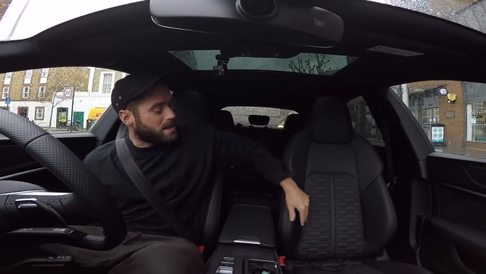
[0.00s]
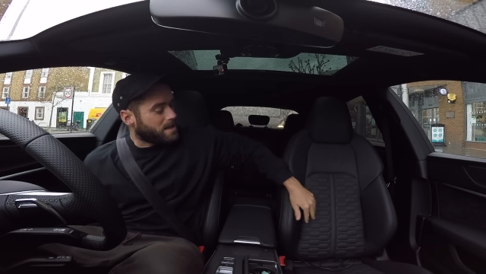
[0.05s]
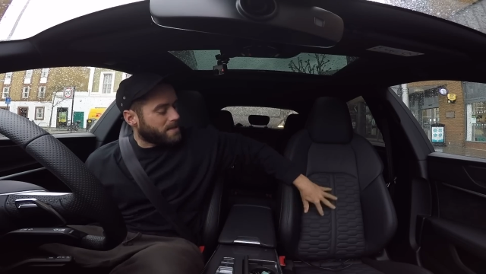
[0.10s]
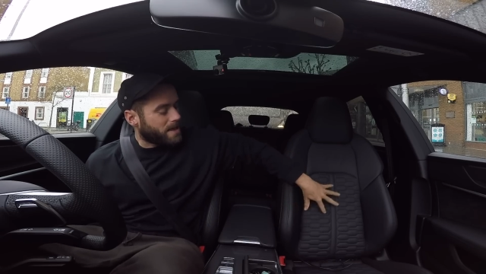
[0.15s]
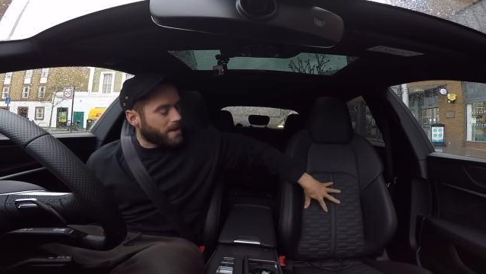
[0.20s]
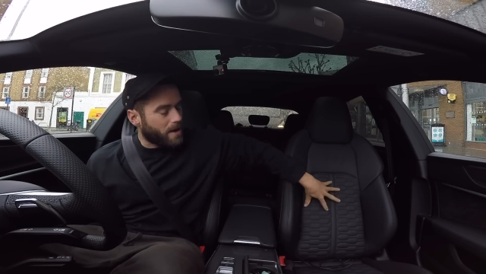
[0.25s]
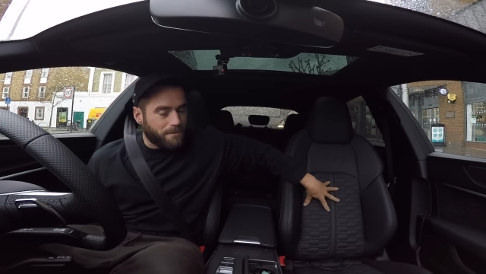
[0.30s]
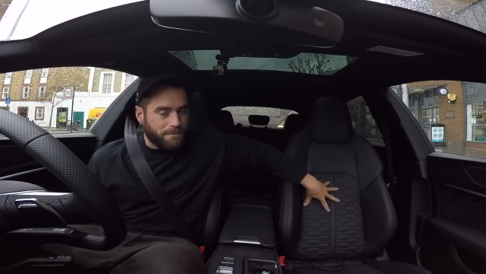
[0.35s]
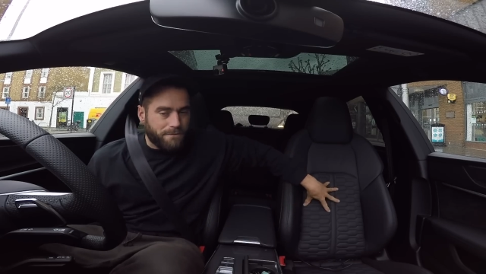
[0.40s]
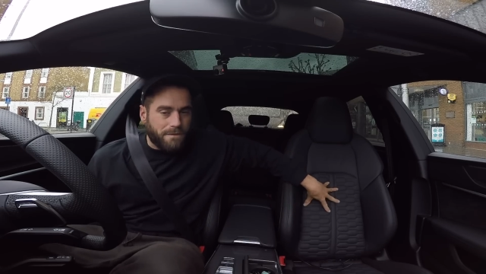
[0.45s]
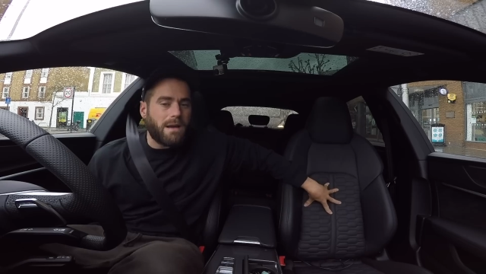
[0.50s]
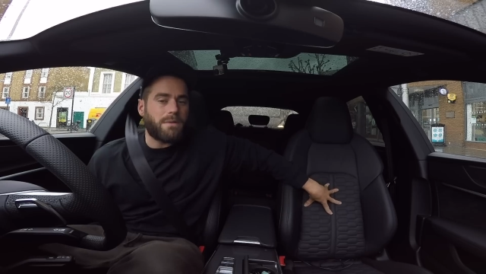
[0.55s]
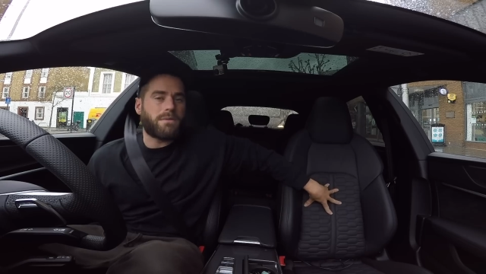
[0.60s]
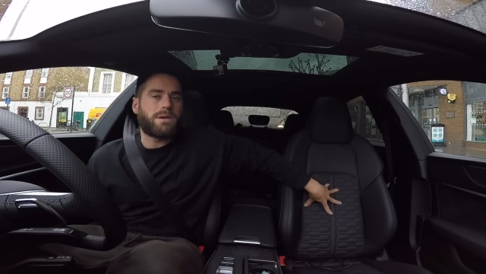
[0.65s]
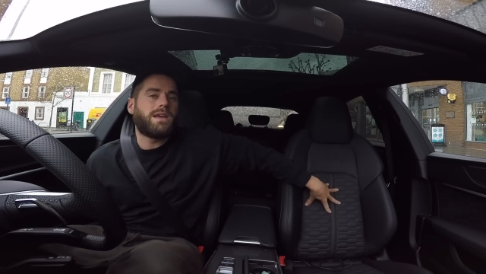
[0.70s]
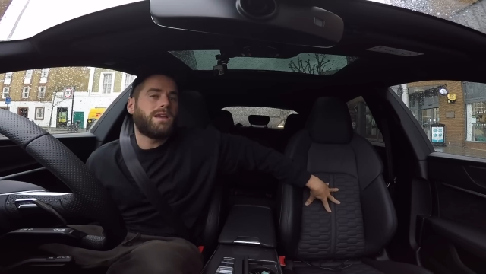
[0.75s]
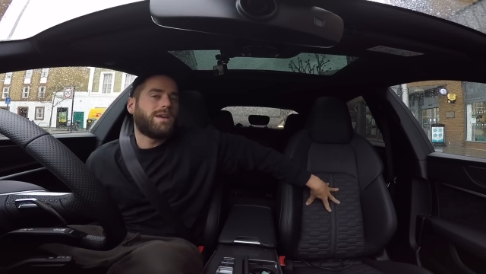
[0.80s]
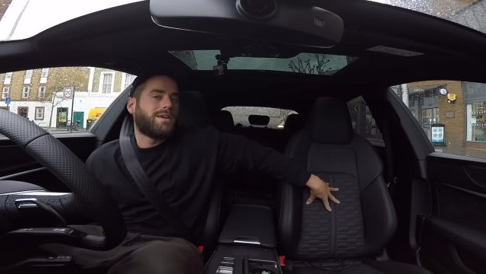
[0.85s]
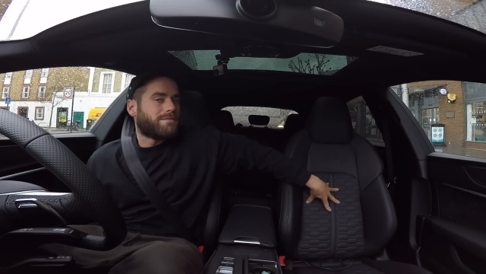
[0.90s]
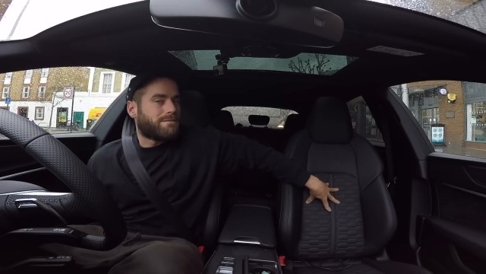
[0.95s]
they are
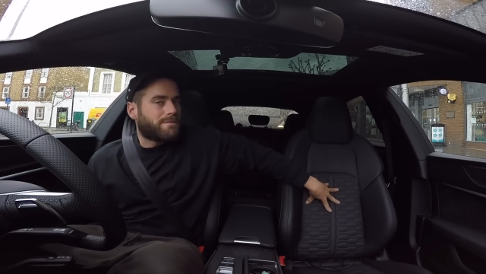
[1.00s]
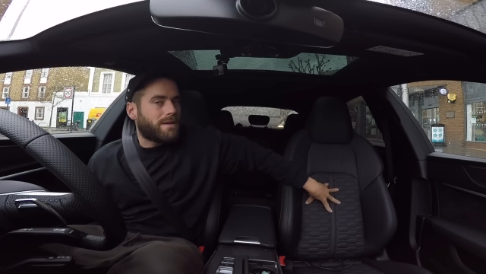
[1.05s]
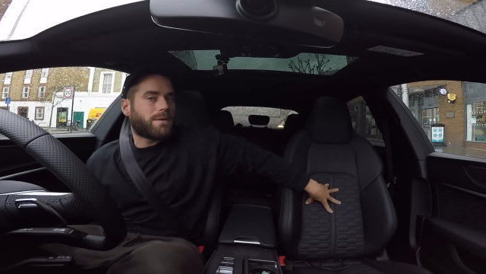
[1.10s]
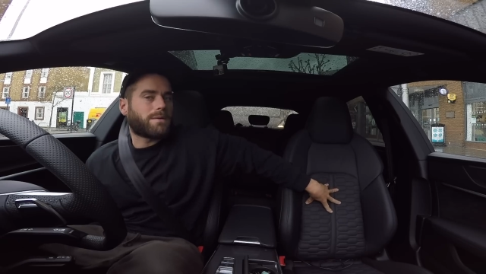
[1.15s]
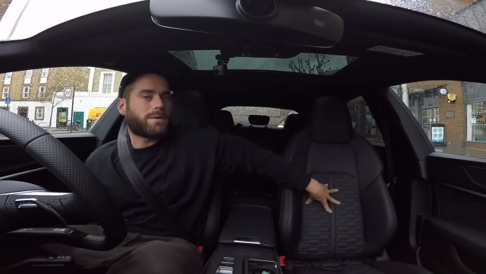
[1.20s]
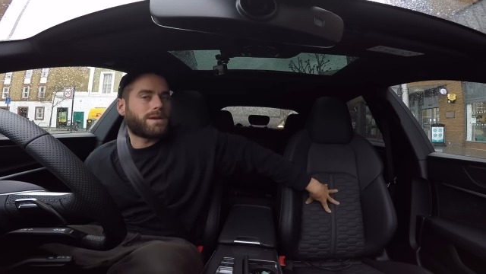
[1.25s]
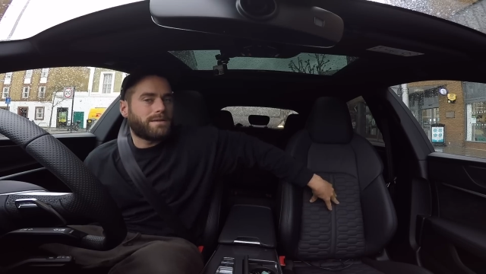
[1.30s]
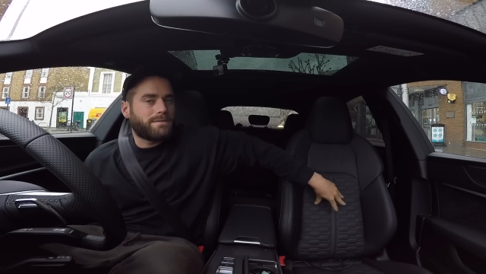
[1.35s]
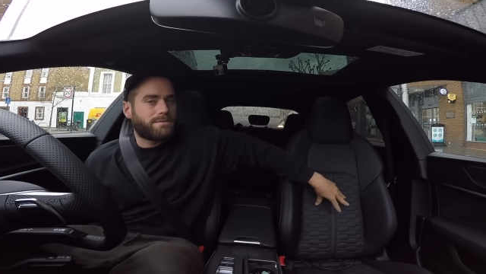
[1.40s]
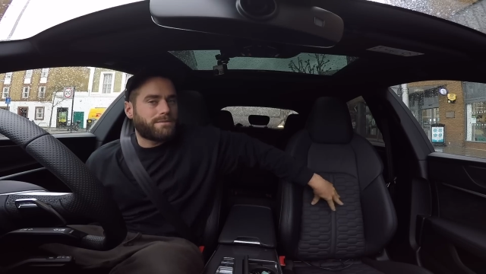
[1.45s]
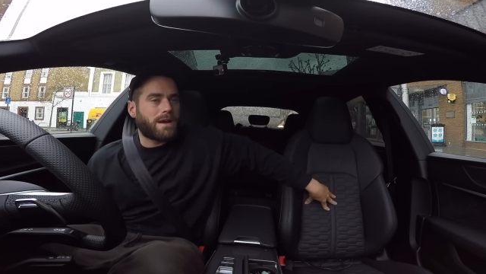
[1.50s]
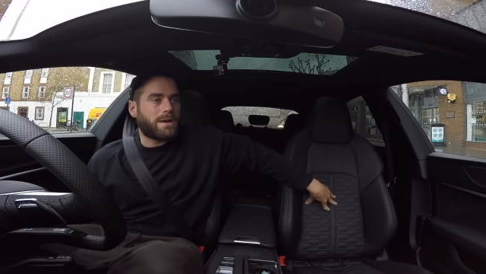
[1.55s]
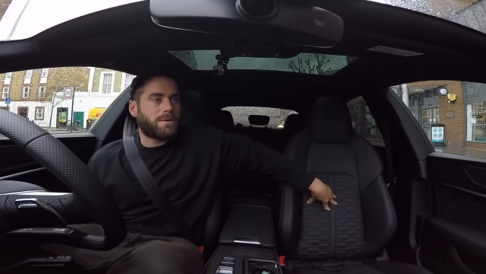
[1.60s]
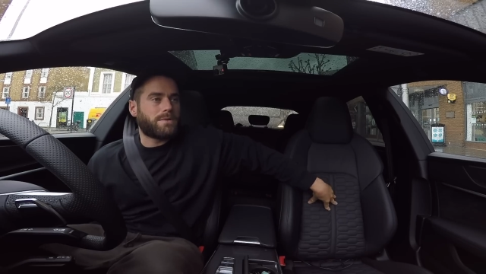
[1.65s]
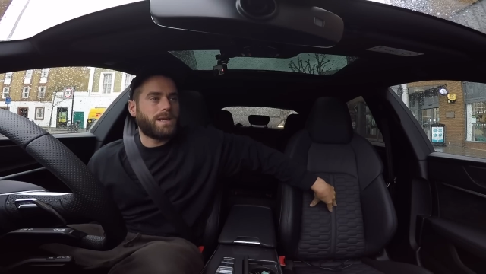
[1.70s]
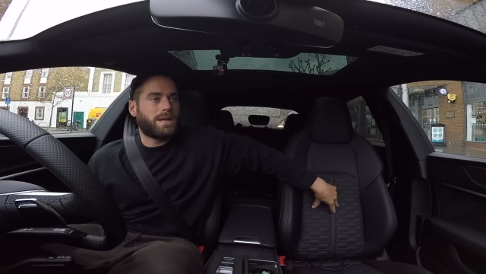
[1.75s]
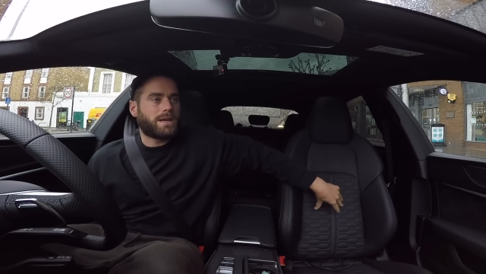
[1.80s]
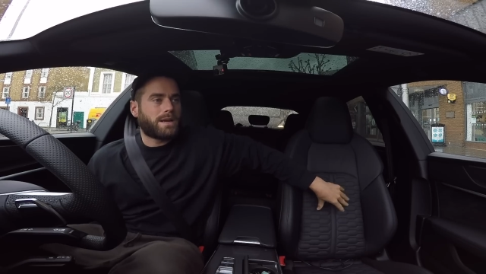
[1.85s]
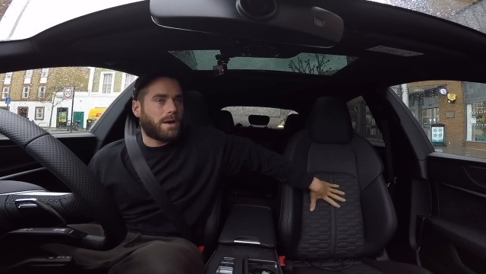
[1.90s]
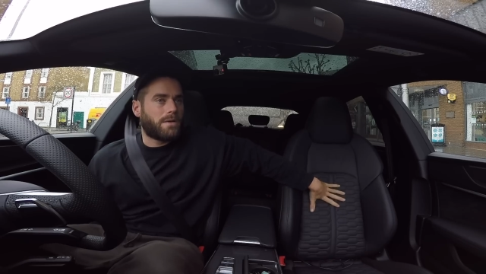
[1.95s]
very, very,
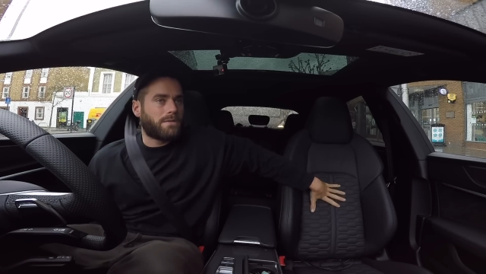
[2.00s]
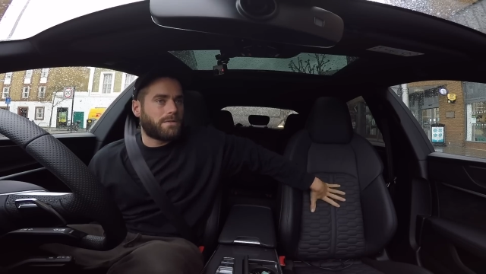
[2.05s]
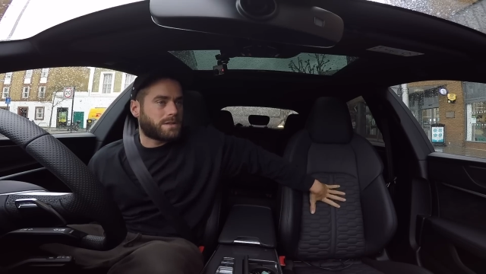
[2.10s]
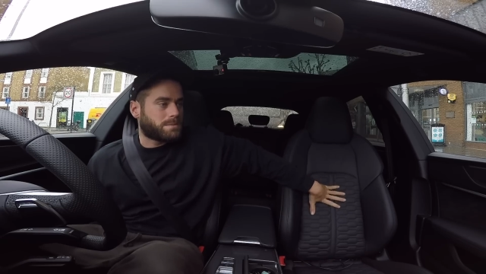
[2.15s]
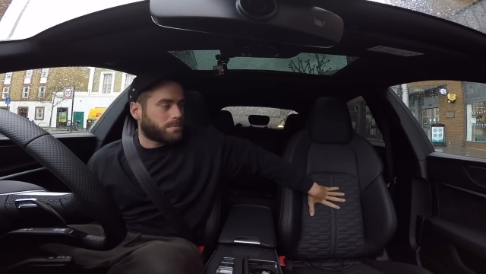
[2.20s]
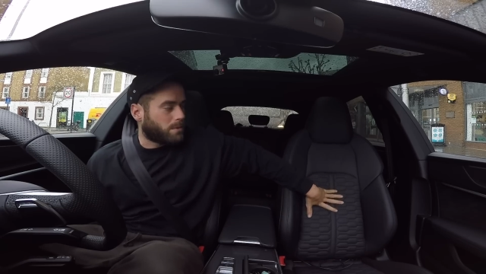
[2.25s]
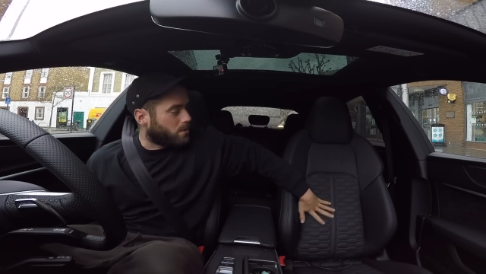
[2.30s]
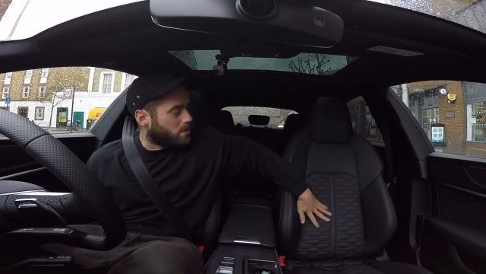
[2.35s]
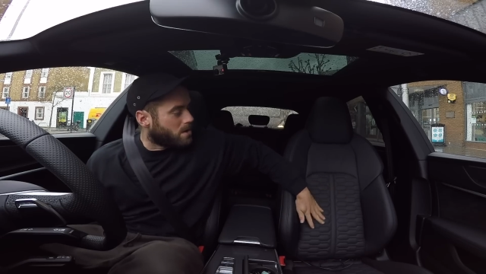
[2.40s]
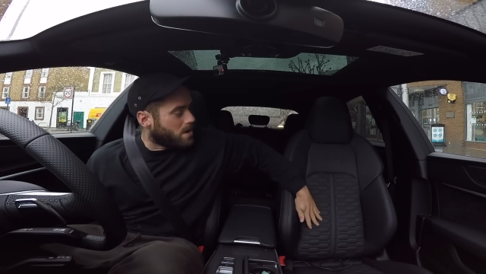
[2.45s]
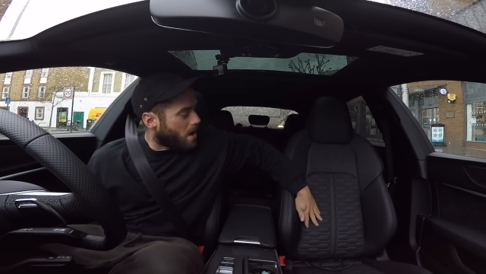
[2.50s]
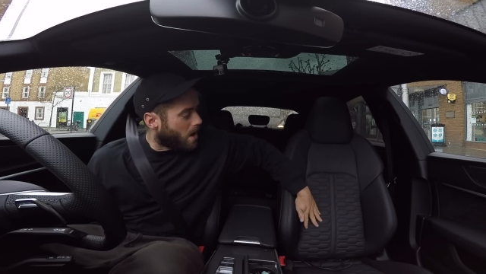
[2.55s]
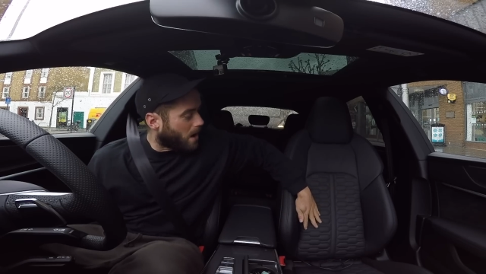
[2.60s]
very comfortable.